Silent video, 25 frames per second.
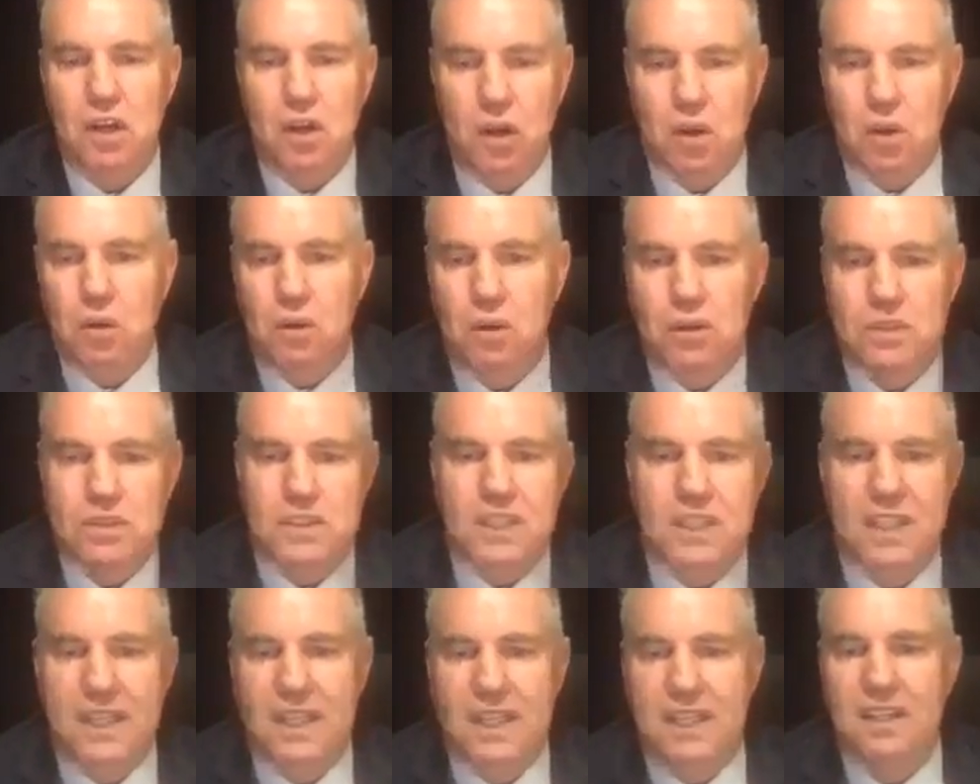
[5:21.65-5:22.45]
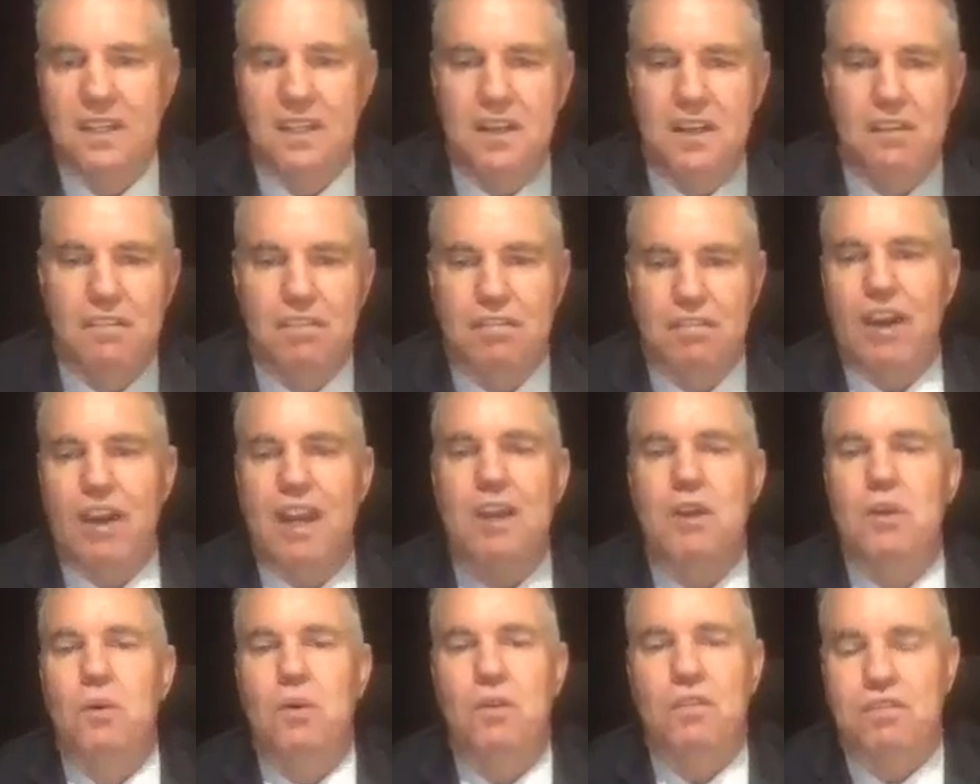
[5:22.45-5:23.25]
Who's the
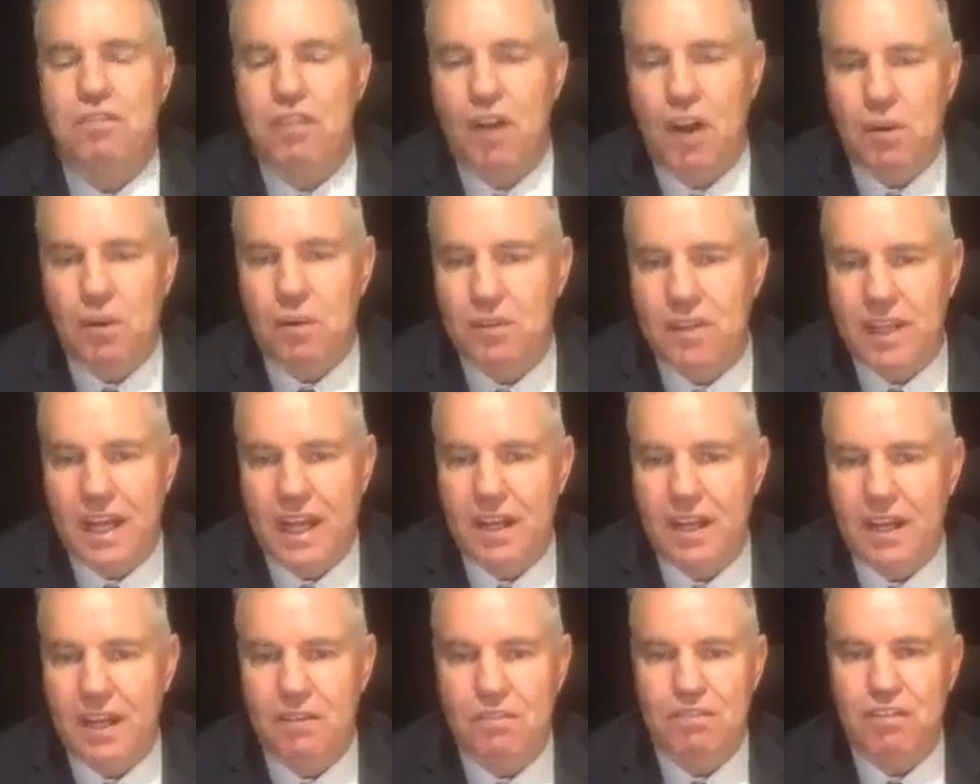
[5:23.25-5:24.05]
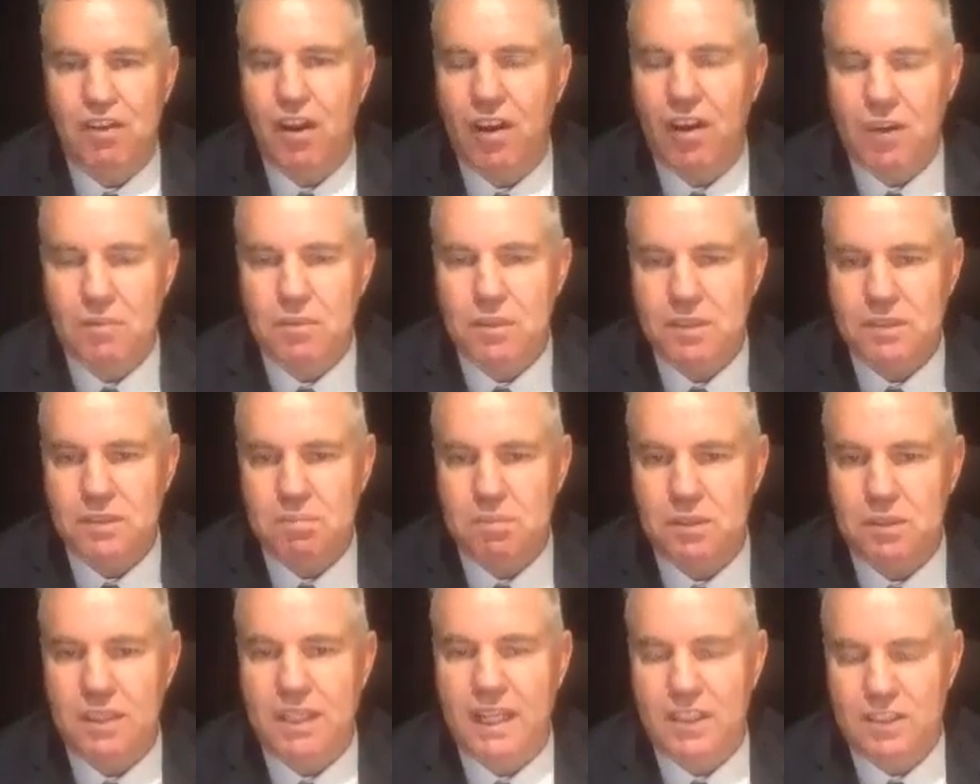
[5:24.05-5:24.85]
friend or foe in that environment?
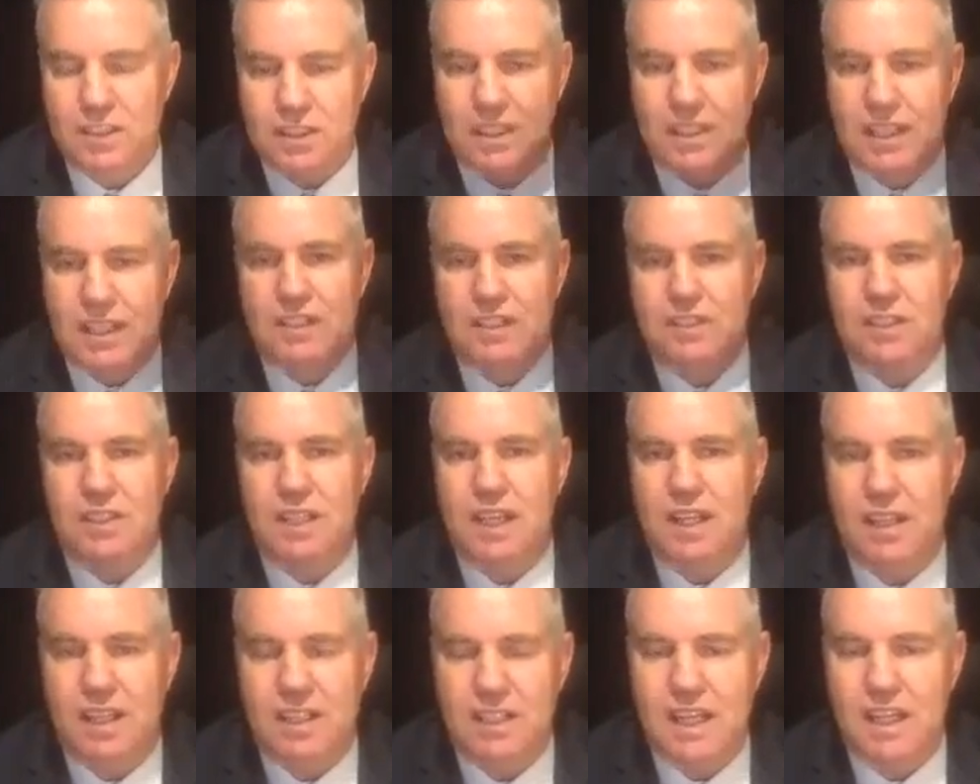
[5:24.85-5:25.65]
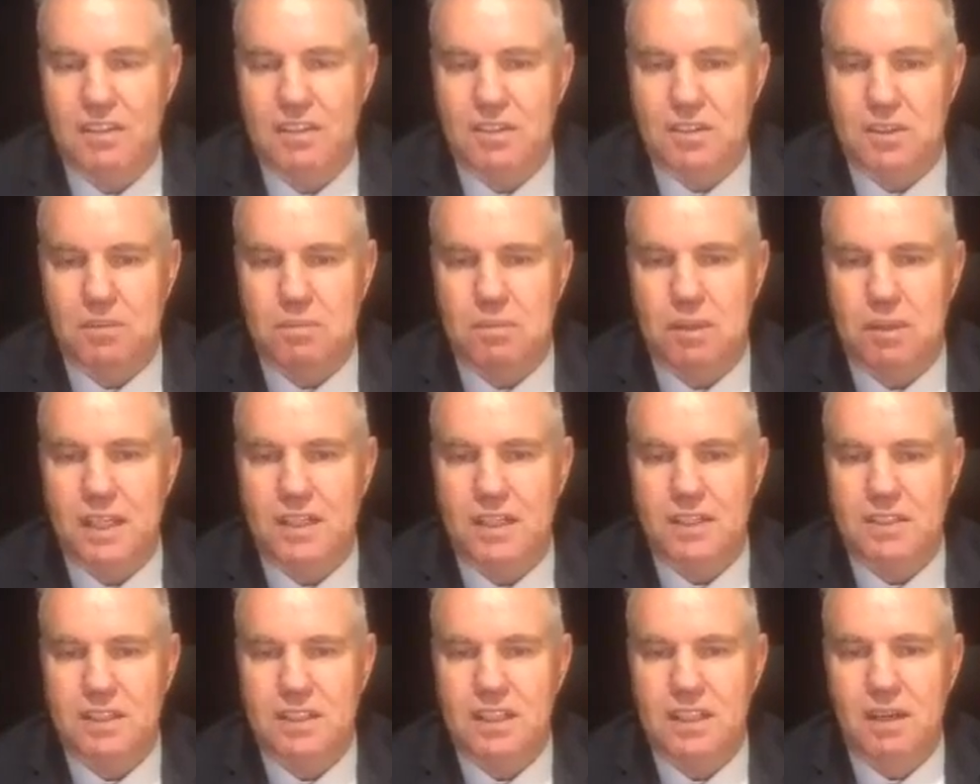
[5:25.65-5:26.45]
But that's another
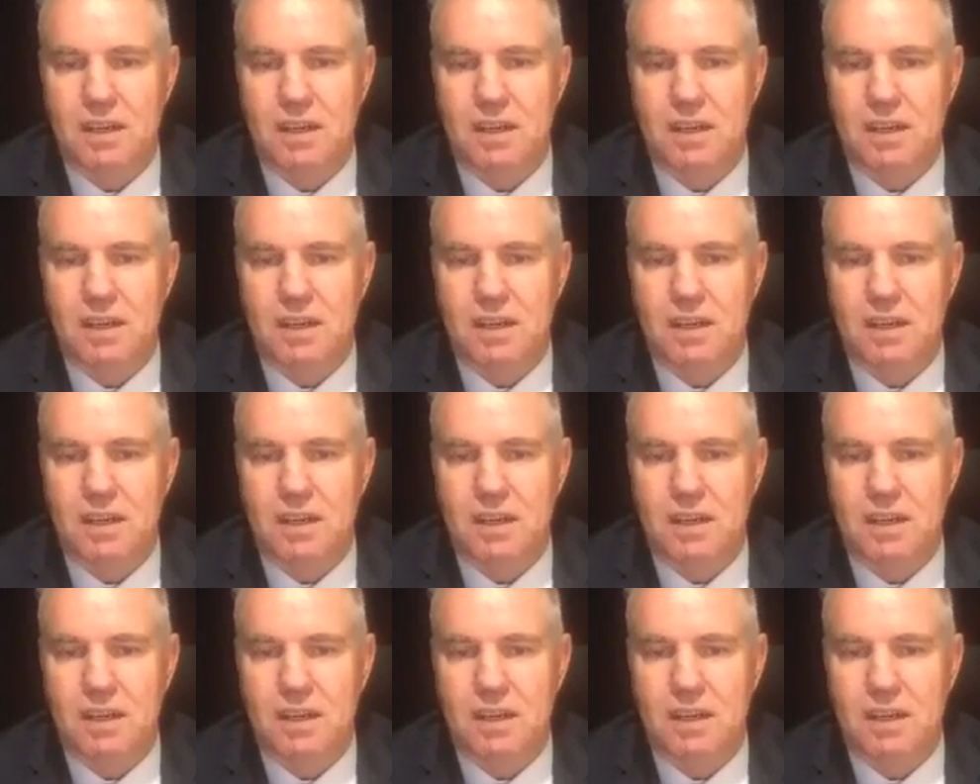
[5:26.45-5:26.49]
debate.